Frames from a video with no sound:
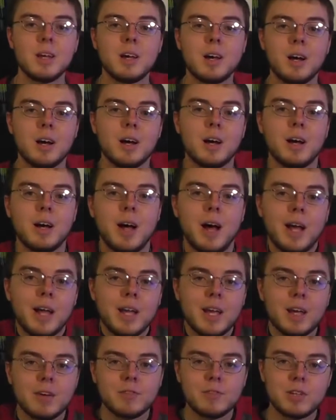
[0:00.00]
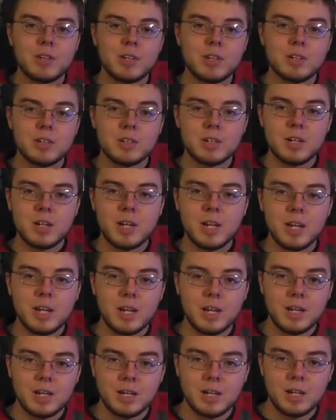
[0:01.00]
I have here
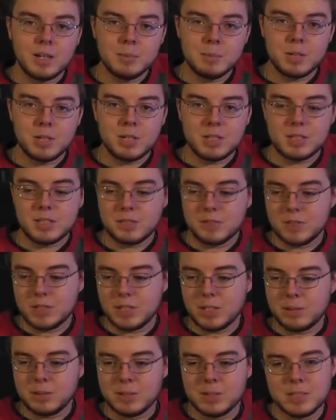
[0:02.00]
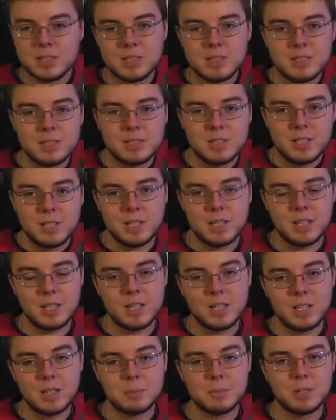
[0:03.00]
a unboxing video, and this isn't like
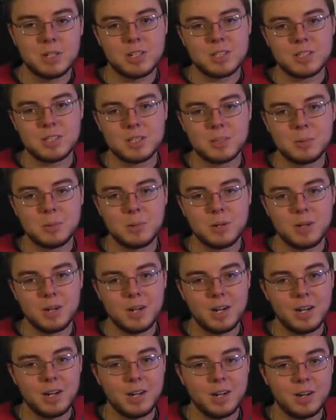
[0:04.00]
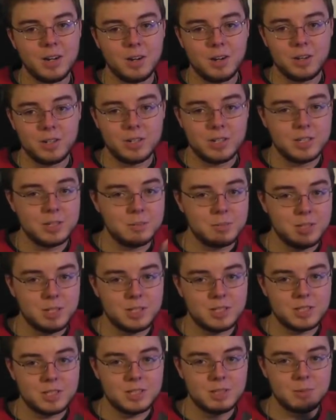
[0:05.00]
the unboxing where I had already
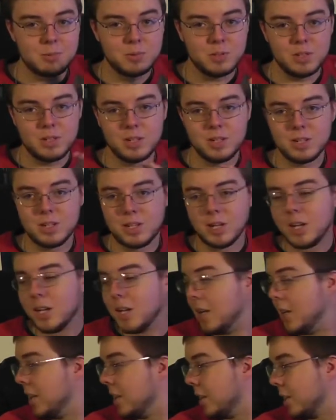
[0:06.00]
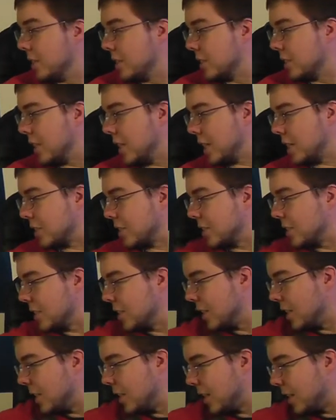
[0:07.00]
unboxed it with the tar. This is
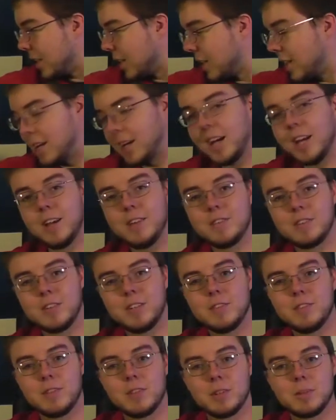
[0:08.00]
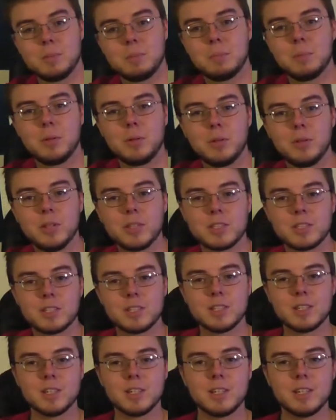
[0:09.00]
actually, I haven't even pulled this
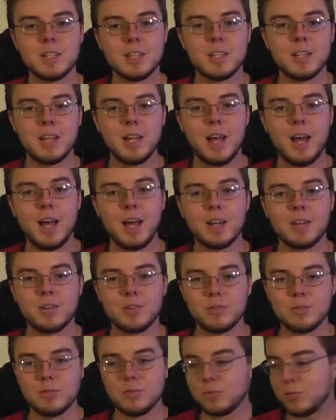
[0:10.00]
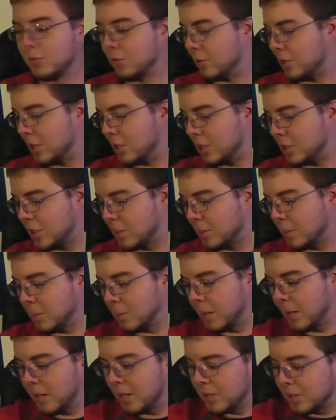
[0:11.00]
out of the shipping
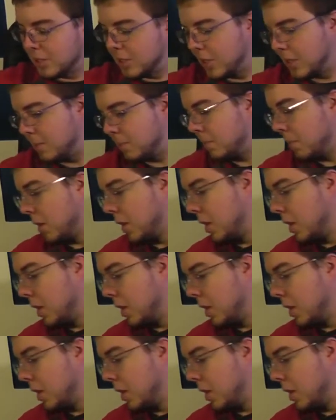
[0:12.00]
package yet.